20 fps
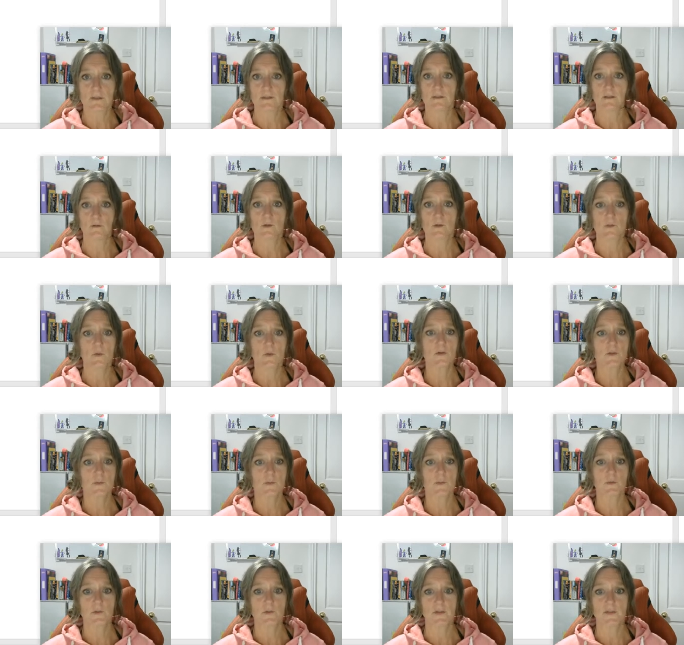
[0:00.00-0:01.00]
it was
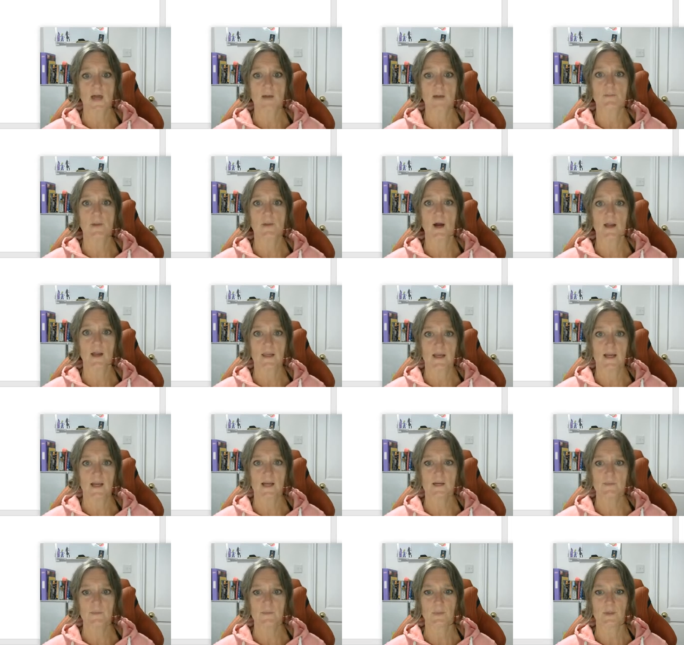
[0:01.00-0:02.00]
possible that that might
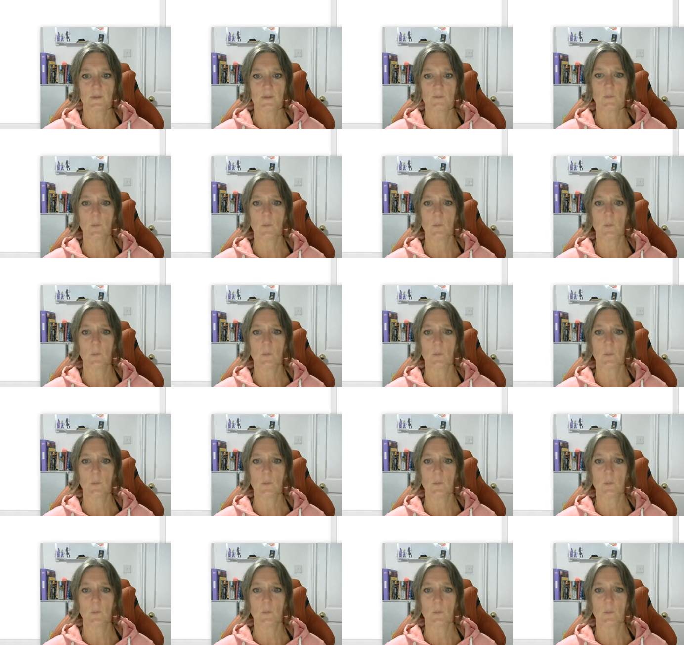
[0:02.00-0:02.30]
happen,